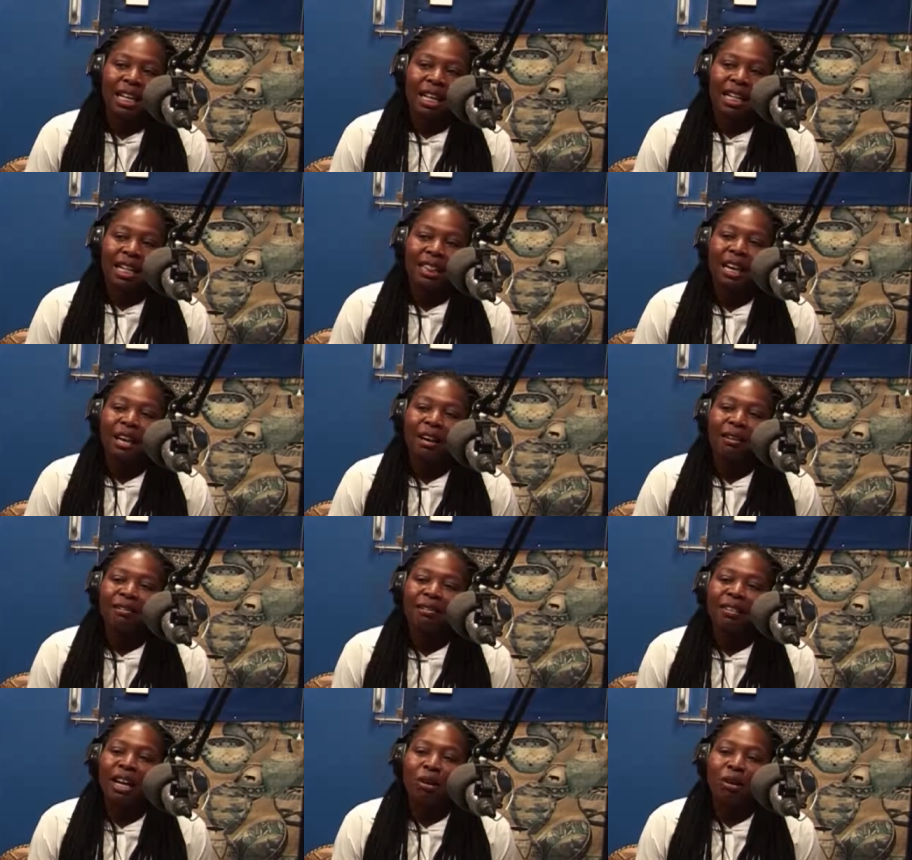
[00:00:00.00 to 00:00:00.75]
the
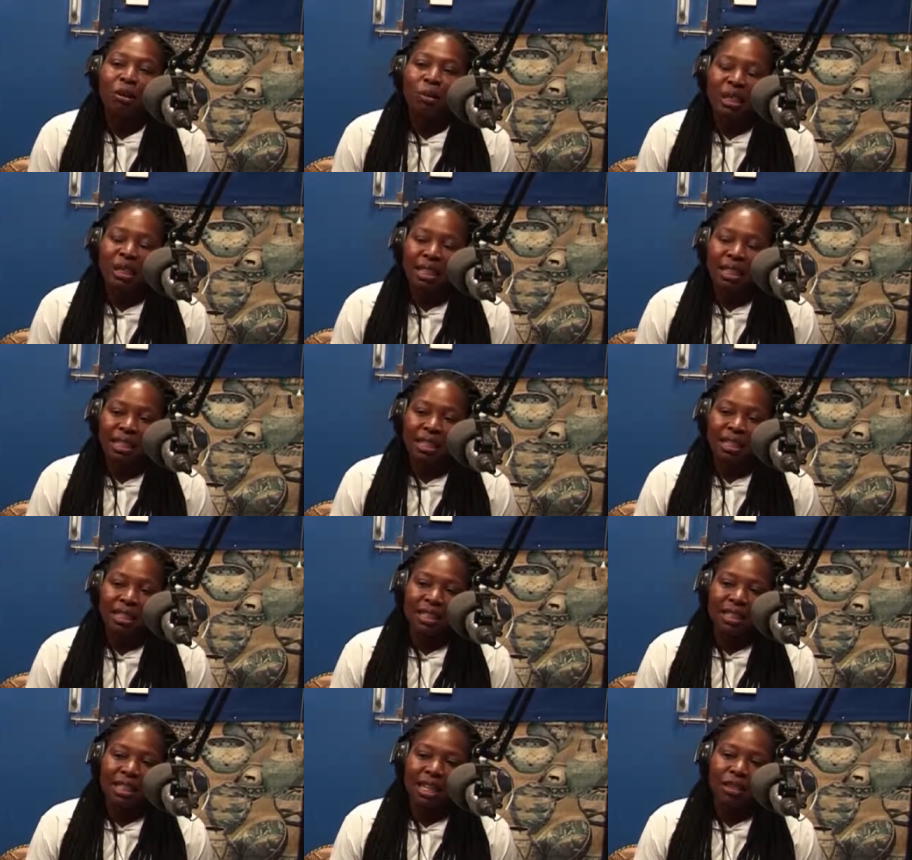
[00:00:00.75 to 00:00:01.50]
environment at
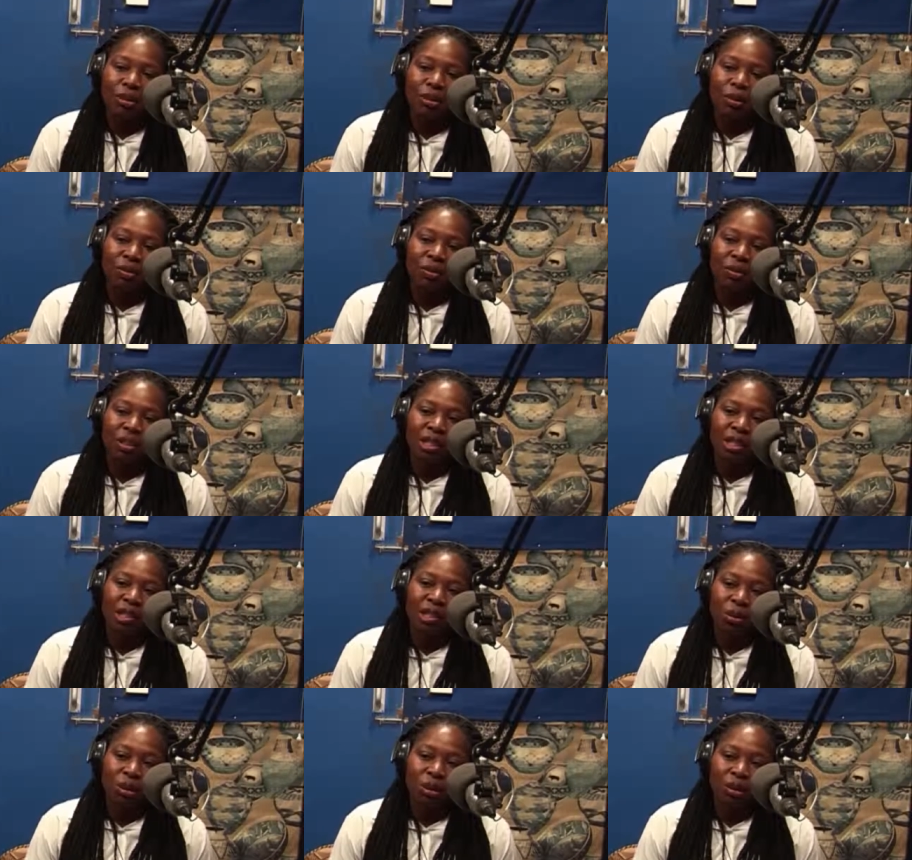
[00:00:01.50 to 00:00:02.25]
the church office
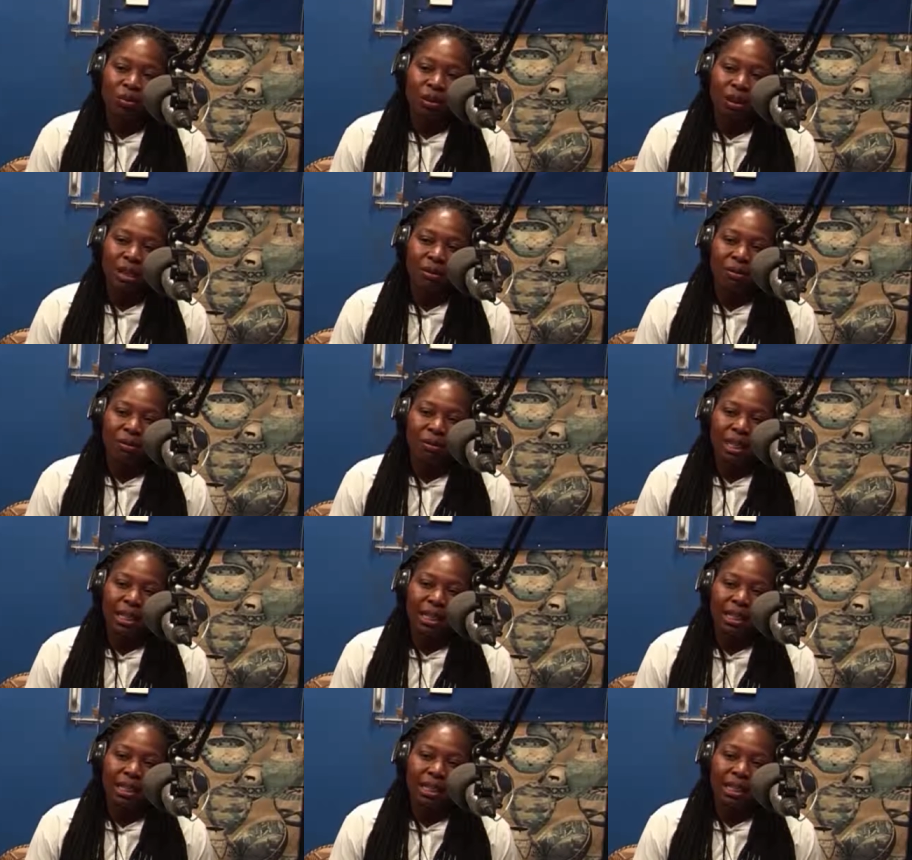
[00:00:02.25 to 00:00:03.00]
is not very
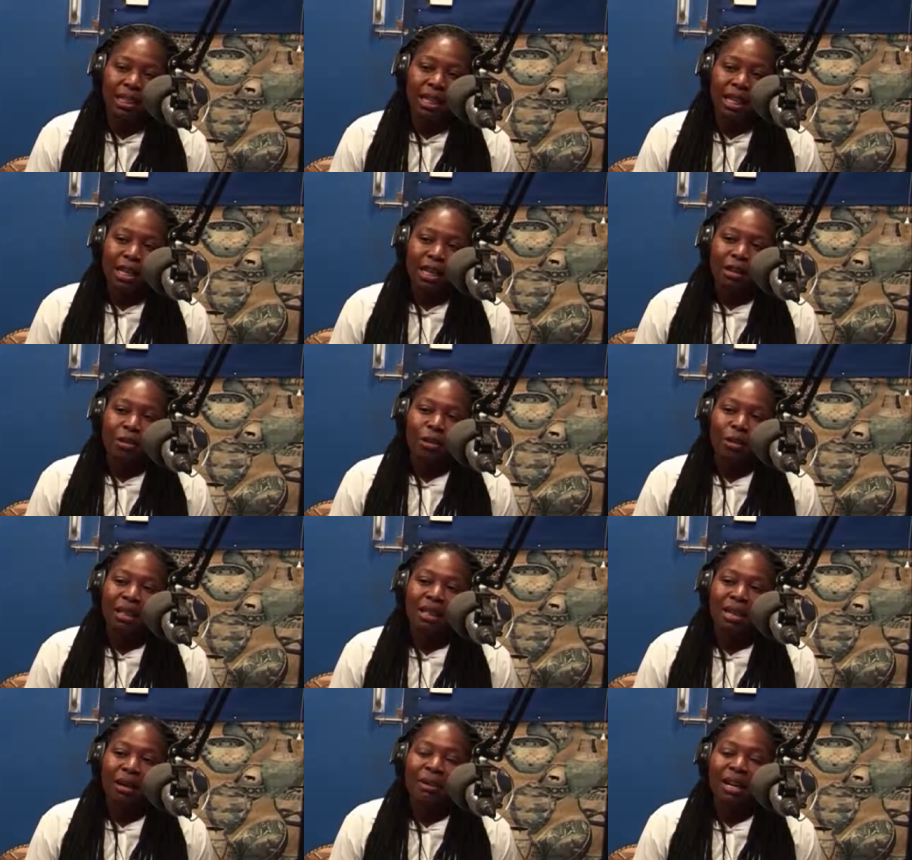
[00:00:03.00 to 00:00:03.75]
friendly. So
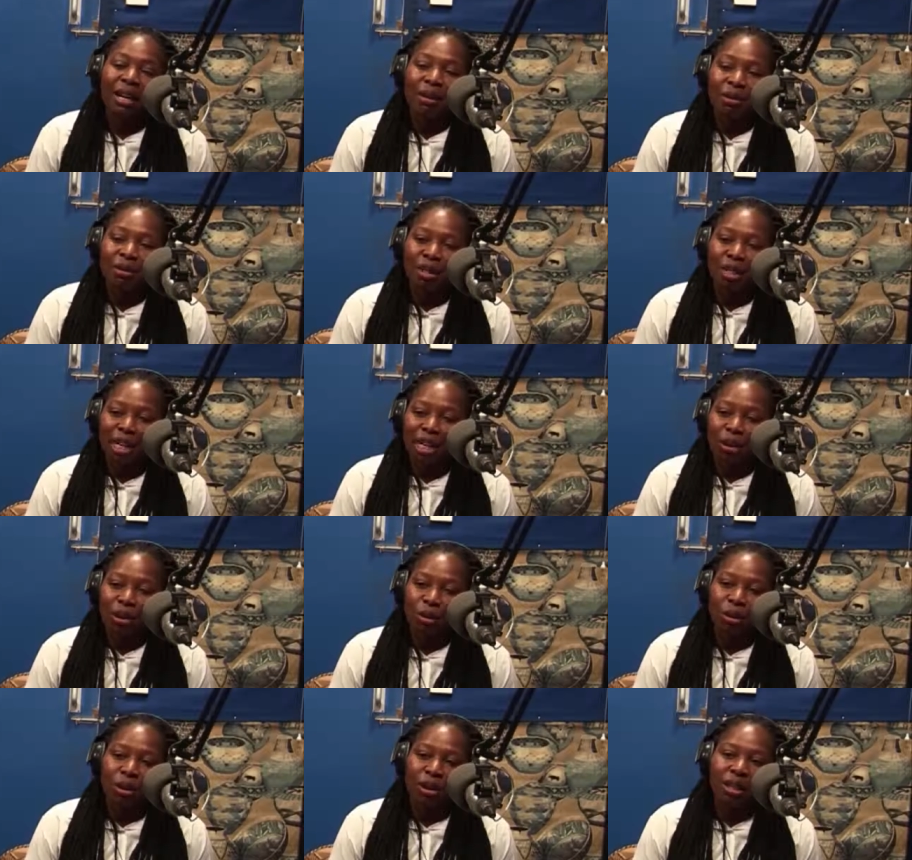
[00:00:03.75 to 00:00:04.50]
sometimes they
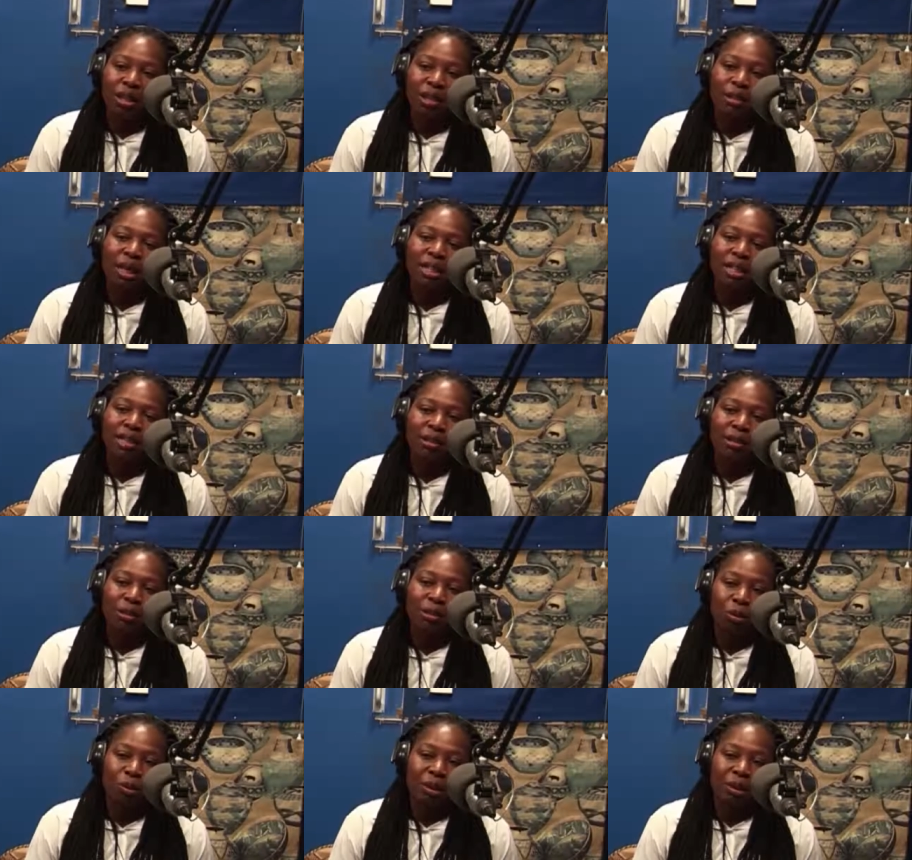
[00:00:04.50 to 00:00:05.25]
go there
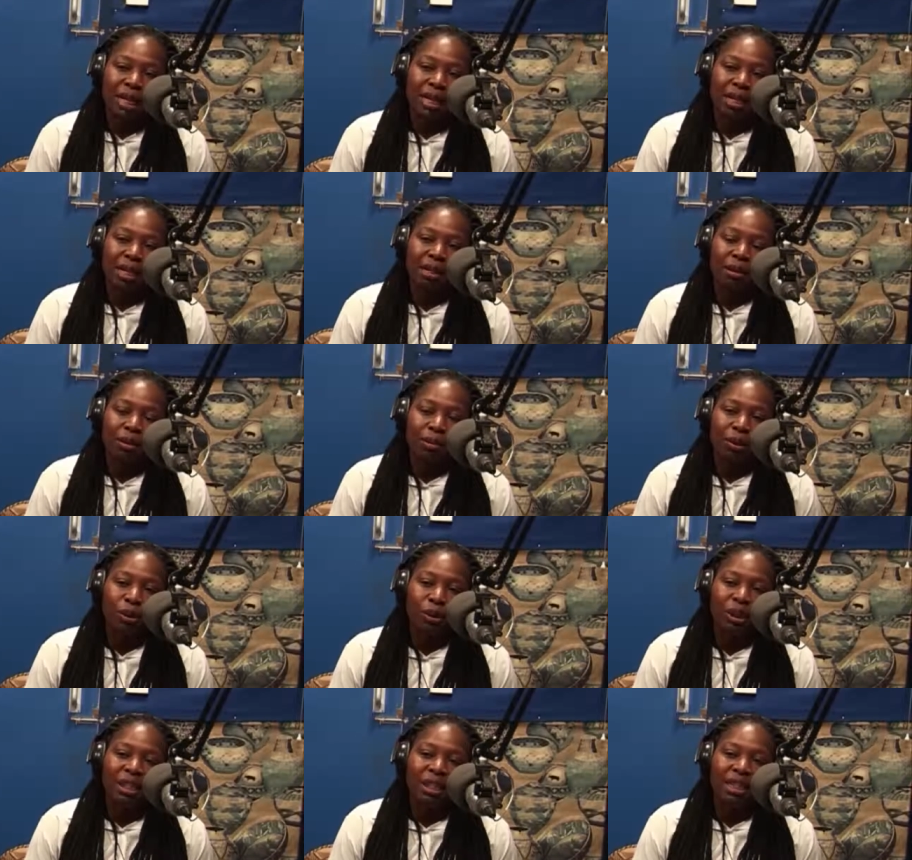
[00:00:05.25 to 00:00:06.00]
wanting to make a
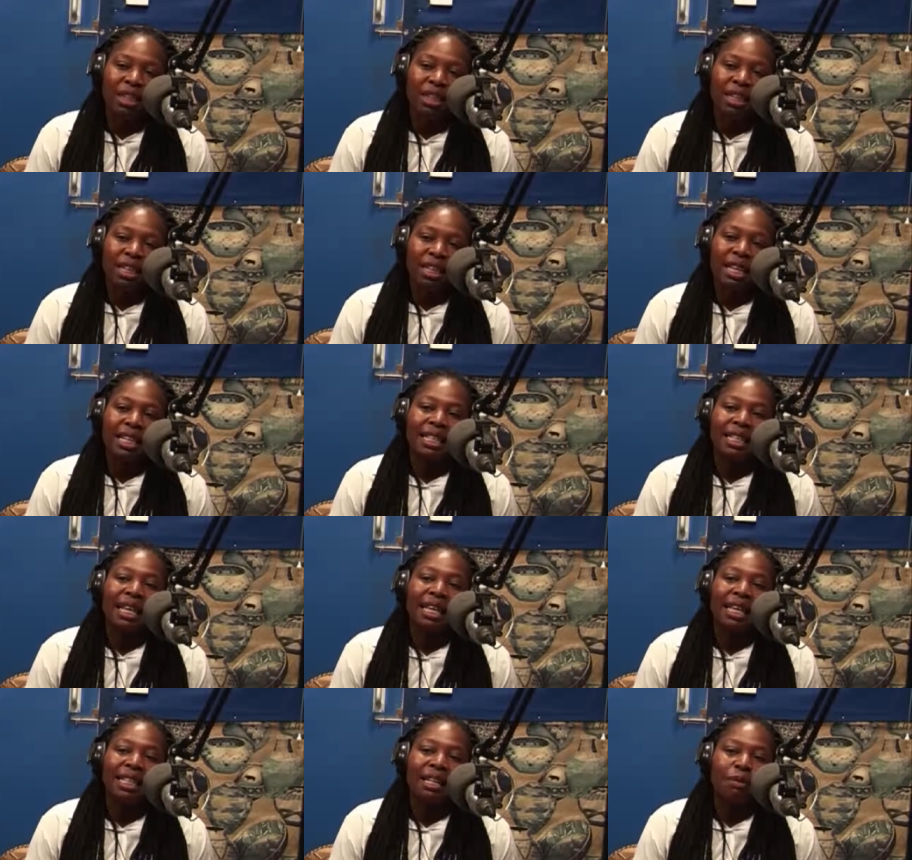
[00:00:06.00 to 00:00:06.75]
report
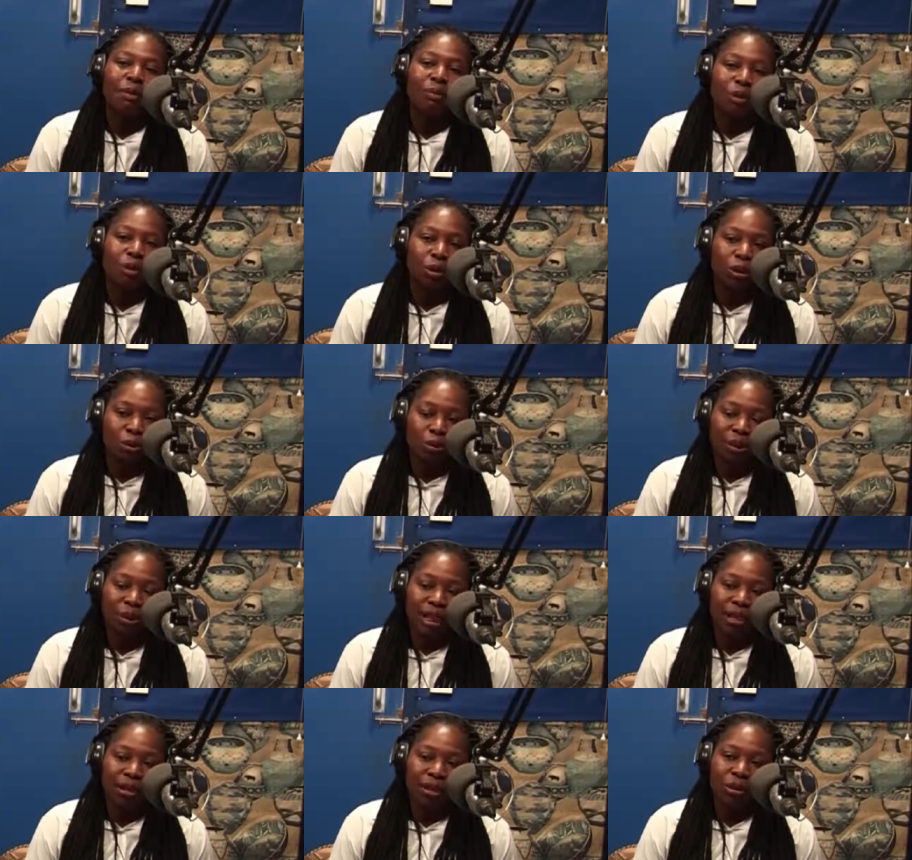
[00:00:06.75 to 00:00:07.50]
and end up not
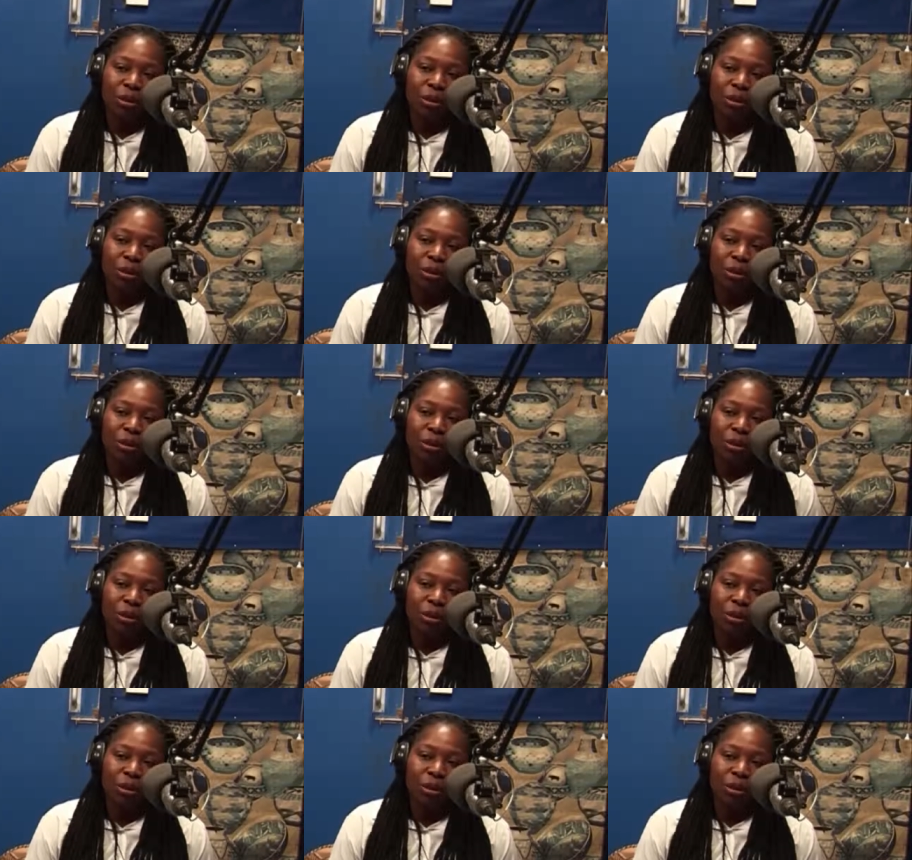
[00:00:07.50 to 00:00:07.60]
making